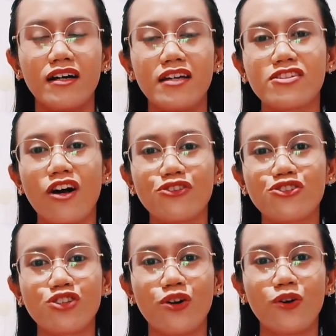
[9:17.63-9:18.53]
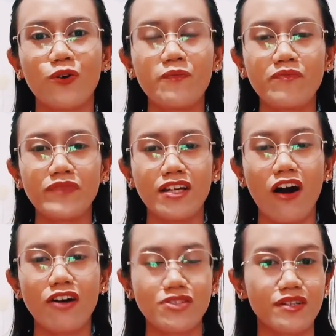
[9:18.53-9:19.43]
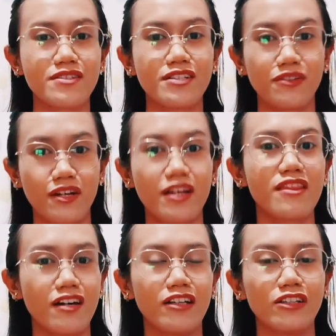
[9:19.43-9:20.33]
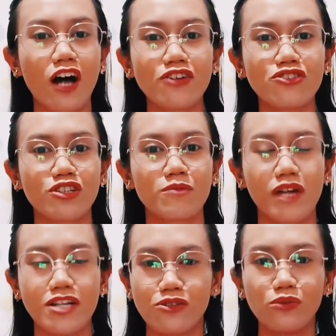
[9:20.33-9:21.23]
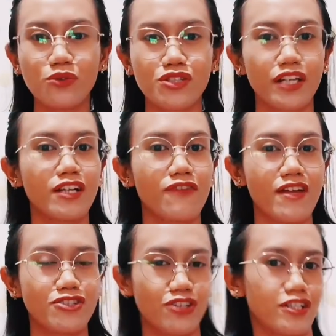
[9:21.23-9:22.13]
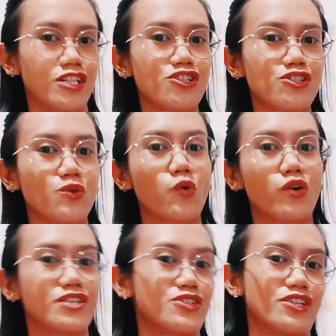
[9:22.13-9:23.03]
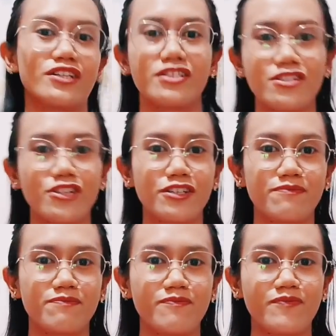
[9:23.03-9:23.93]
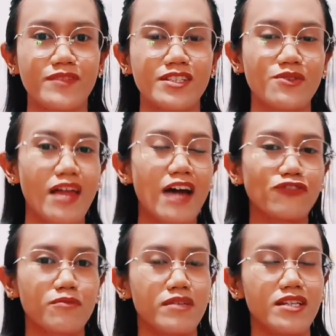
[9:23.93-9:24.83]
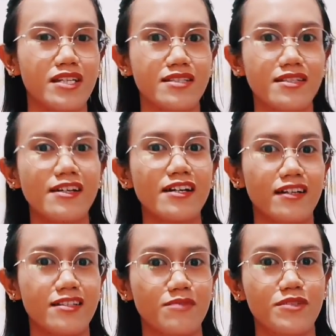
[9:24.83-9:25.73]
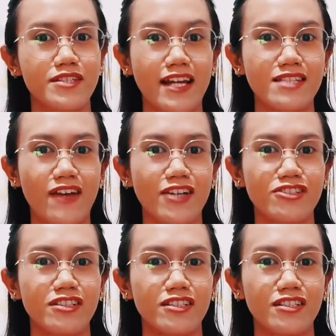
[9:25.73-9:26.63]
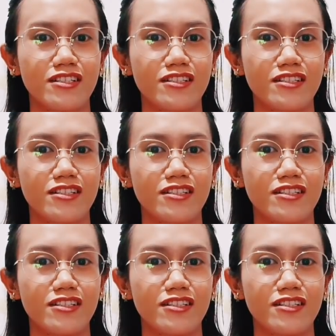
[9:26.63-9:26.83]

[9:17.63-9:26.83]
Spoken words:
it's also considering the long-term resolution of that certain issue or a certain concern. So that for me is customer satisfaction.